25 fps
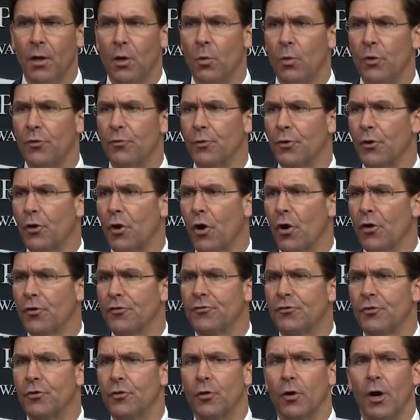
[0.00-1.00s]
With
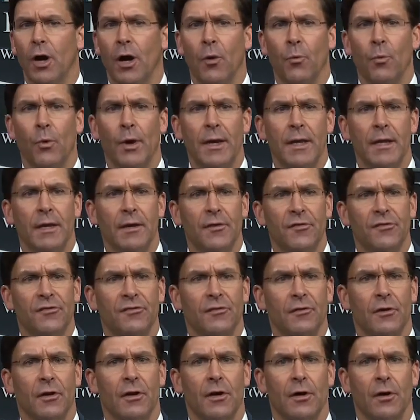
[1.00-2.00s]
regard to uh,
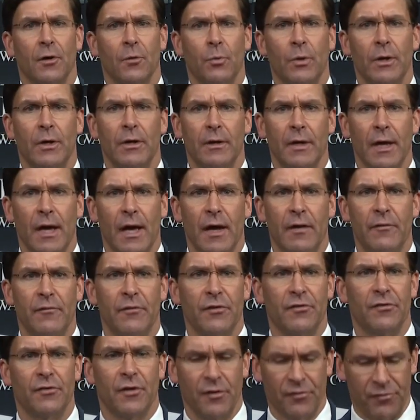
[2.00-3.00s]
readiness, uh, we have,
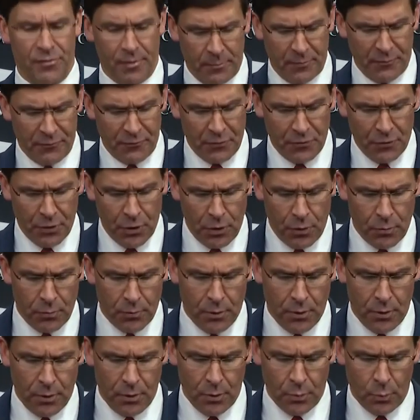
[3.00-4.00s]
as, as, some of you know,
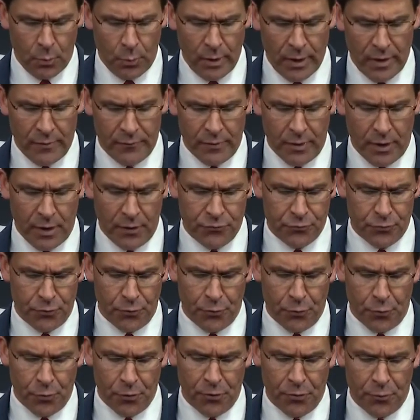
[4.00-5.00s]
we have
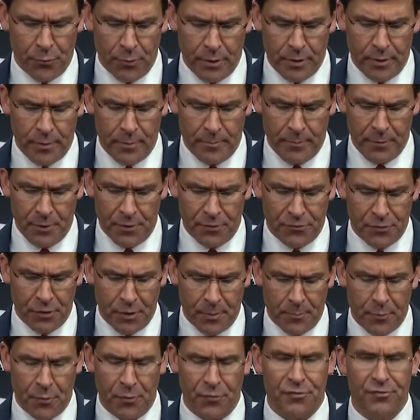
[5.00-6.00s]
133
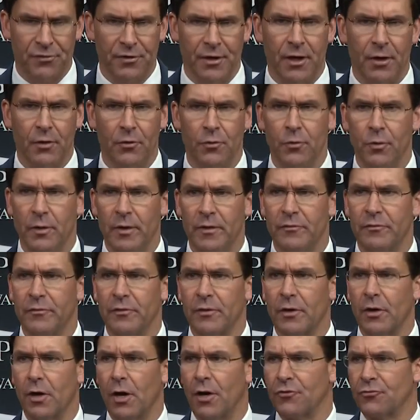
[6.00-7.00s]
military personnel who have
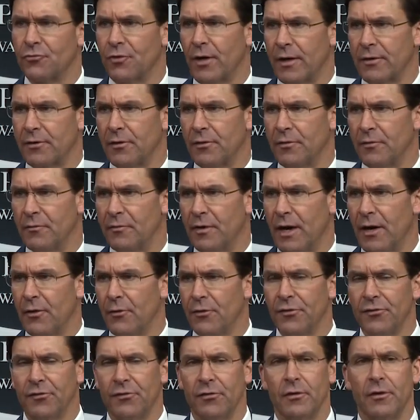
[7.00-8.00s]
contracted the
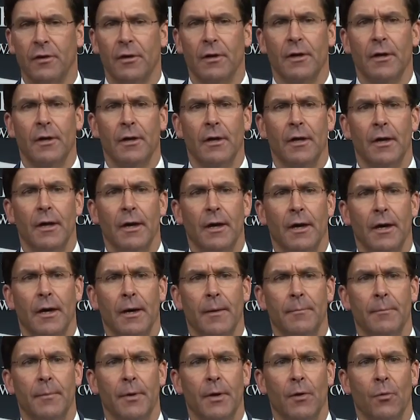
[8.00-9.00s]
virus.
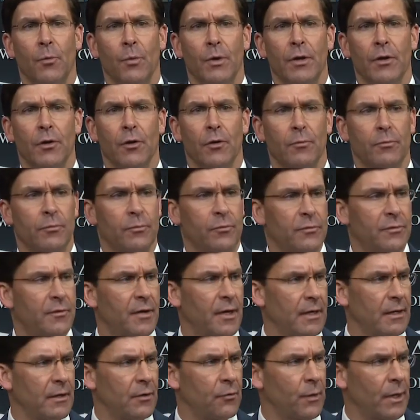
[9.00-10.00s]
Um, and uh, we are
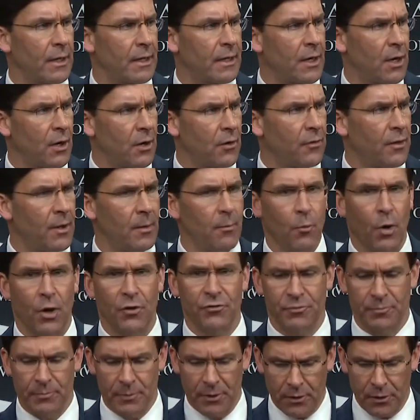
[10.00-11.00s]
taking great care of them,
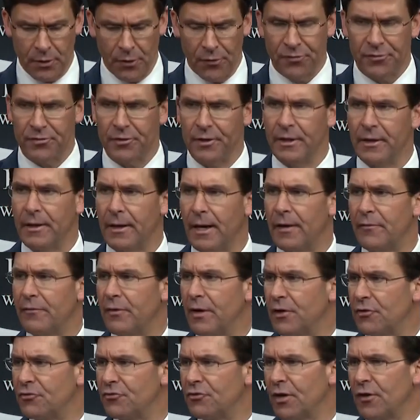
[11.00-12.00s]
watching them closely. I've
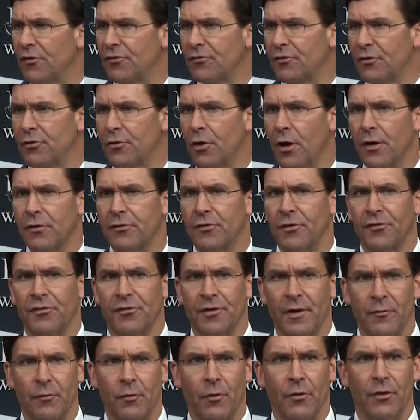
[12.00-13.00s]
had a chance to talk to
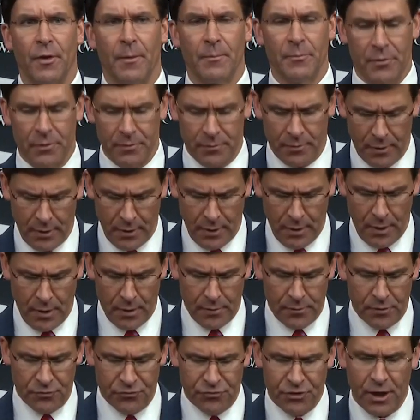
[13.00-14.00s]
several of them to,
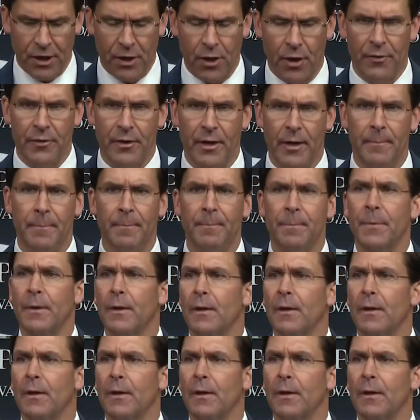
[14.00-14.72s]
to check on them.